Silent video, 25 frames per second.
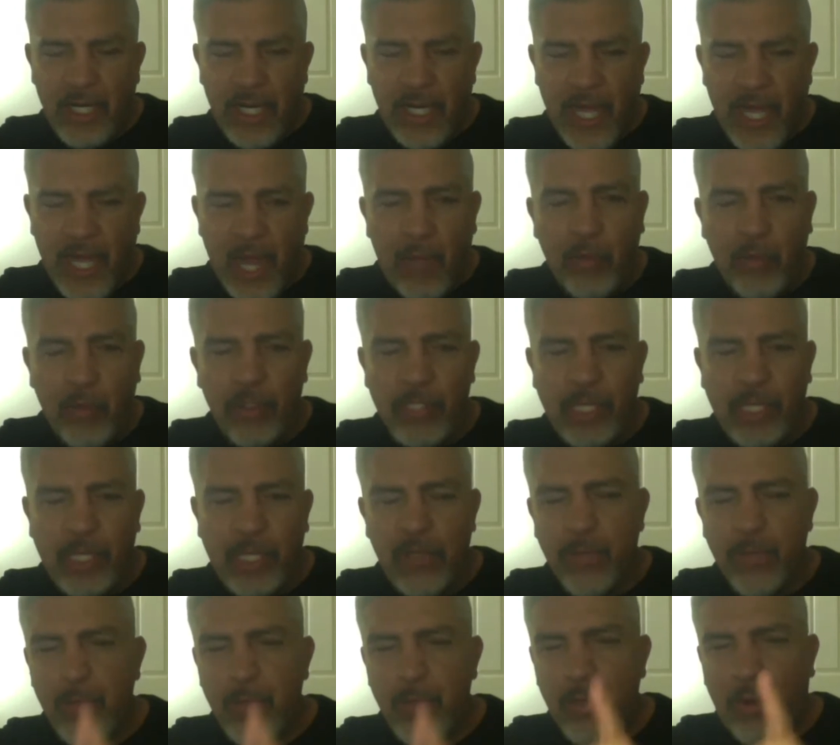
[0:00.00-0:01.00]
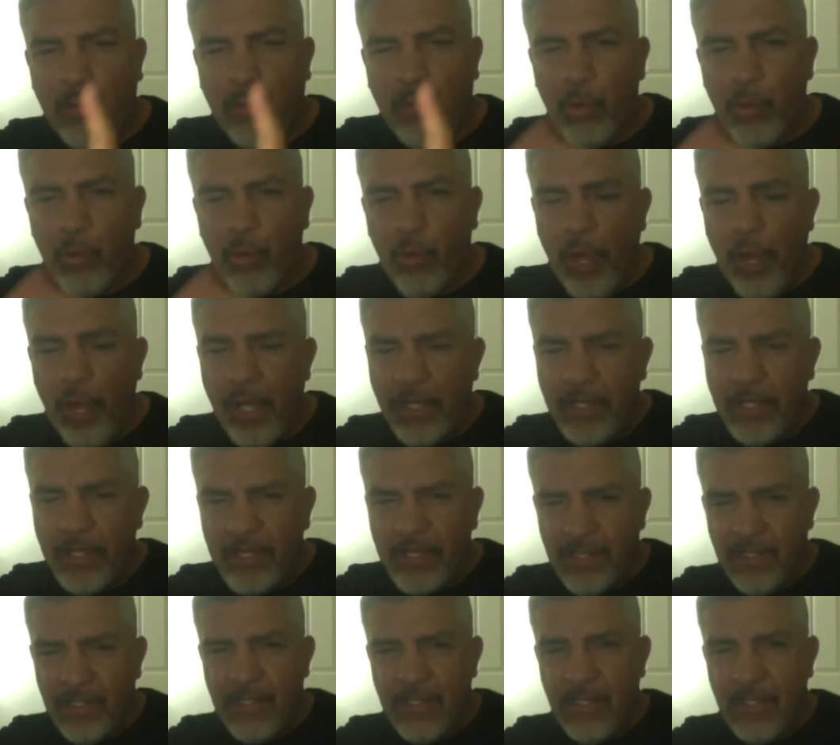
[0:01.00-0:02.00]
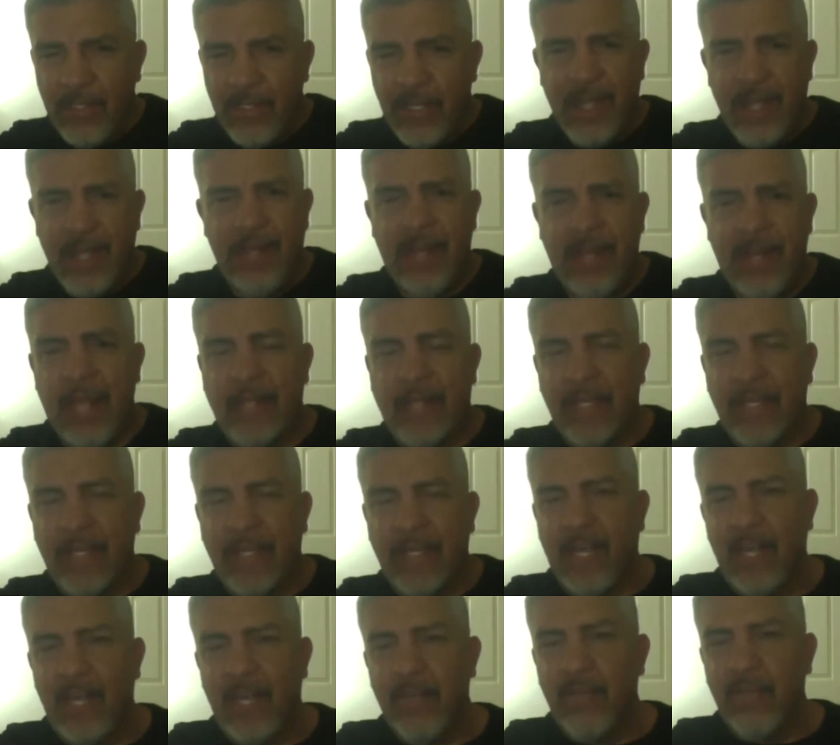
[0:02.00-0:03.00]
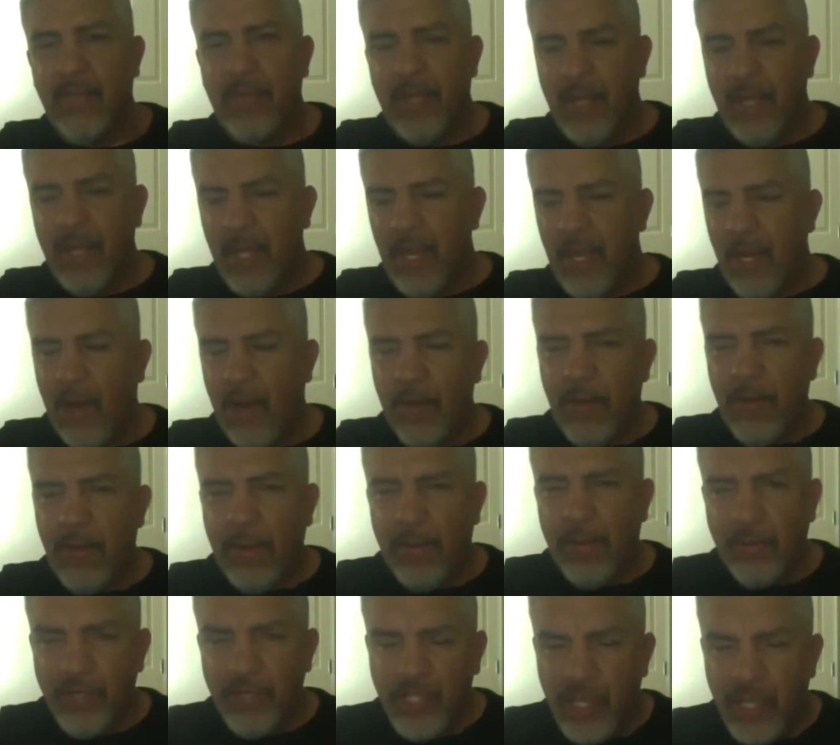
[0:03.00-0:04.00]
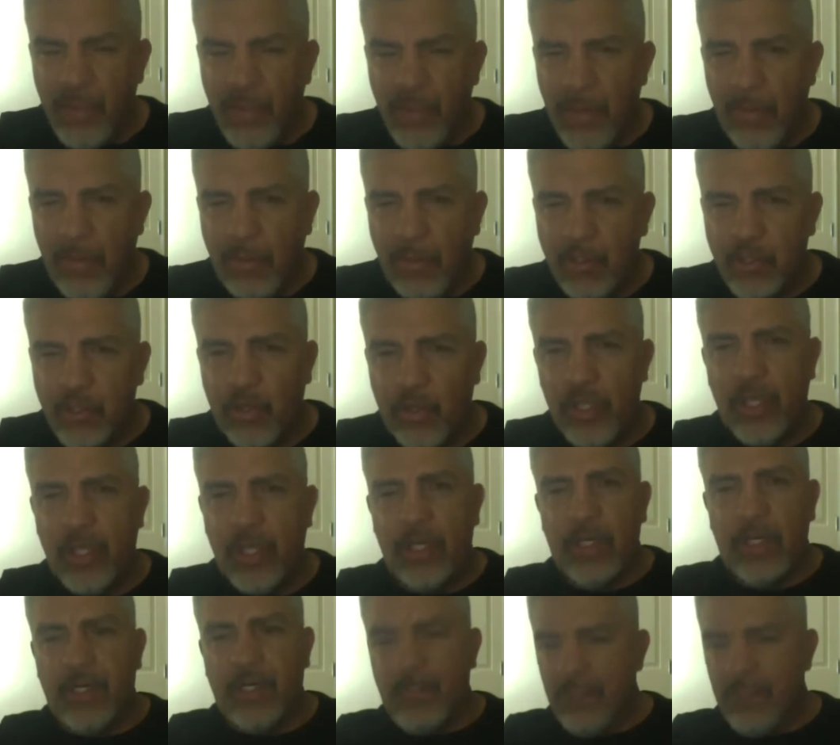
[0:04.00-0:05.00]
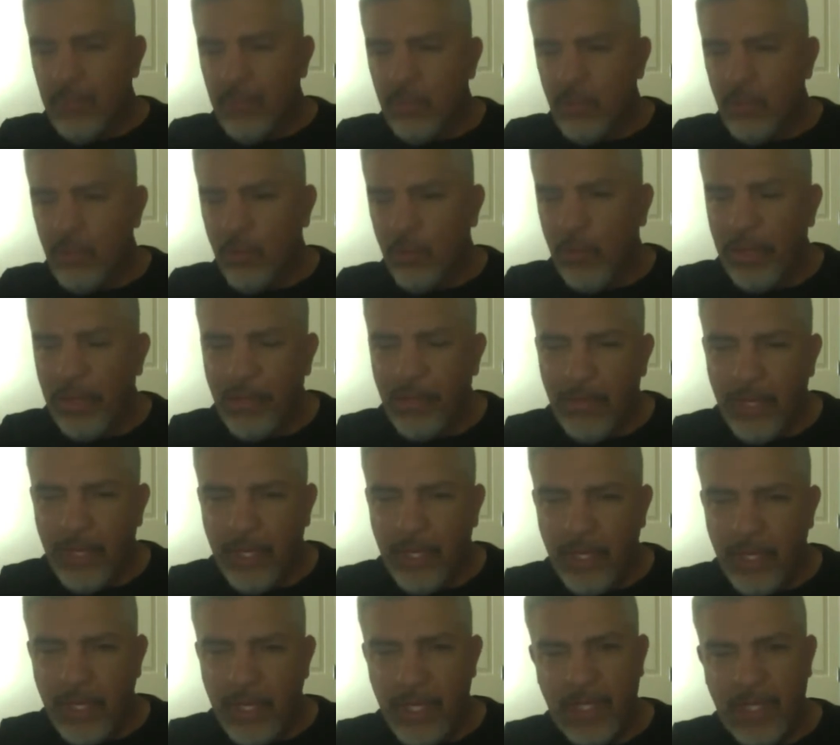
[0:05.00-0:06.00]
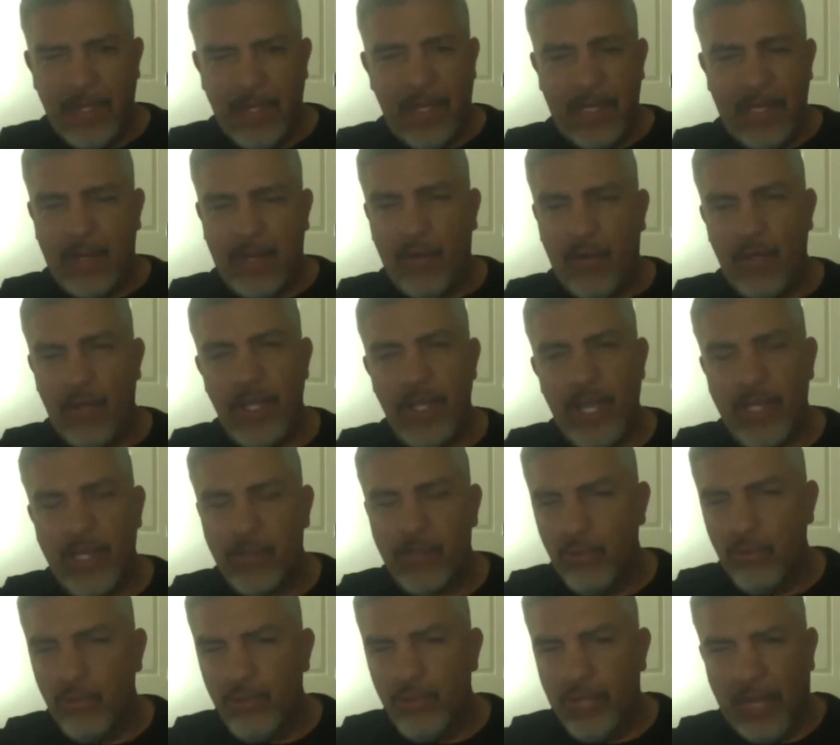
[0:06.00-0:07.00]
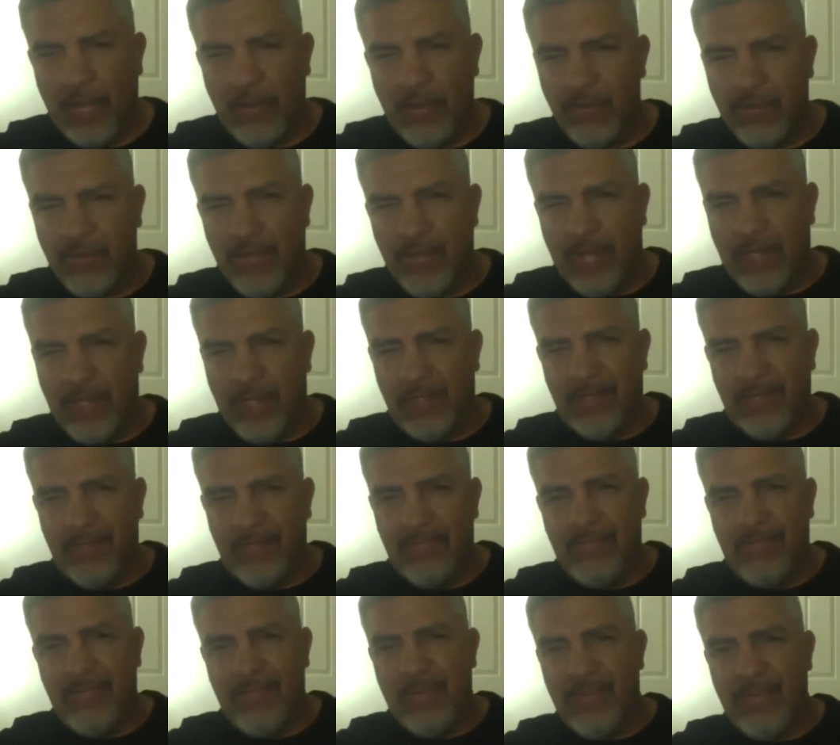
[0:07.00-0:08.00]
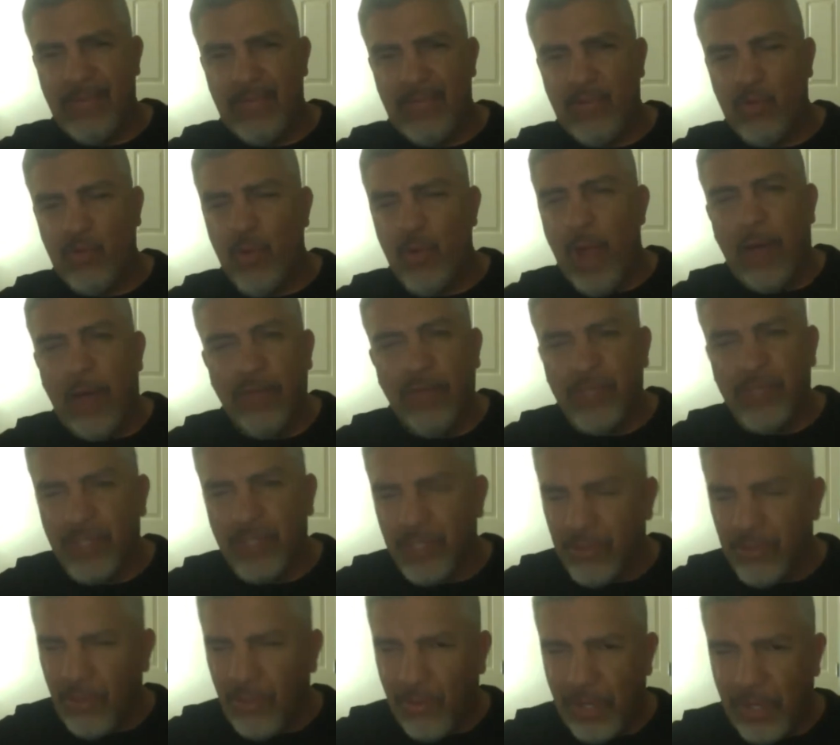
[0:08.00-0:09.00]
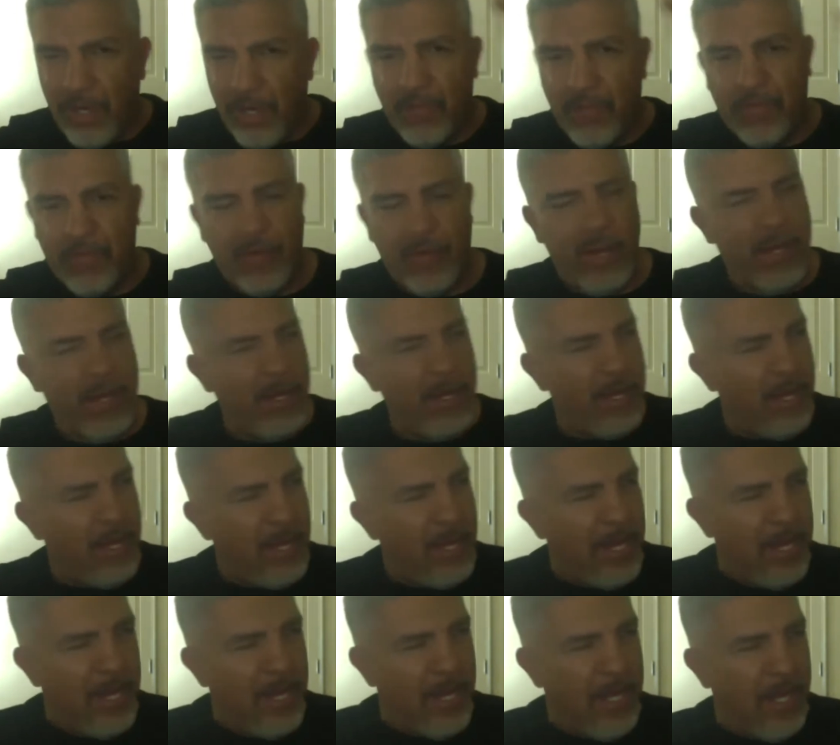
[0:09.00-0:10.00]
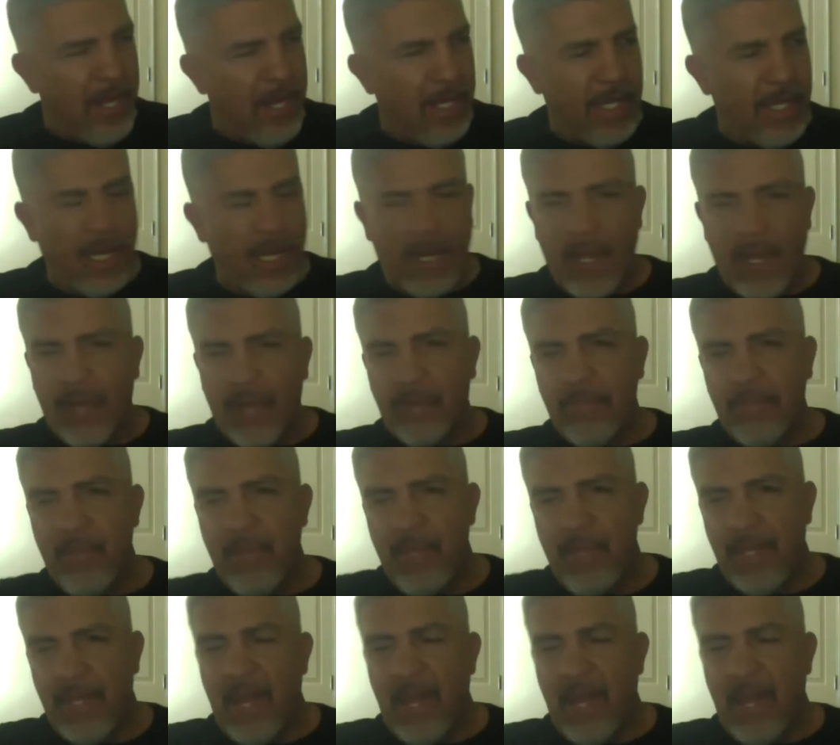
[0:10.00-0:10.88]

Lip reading: I was a little bit overweight, and at that time, I remember Jimmy Montoya was with me, and they're like, "Oh, he has to lose, I don't know, like 2 ounces or whatever, right?" And I'm like, "Man,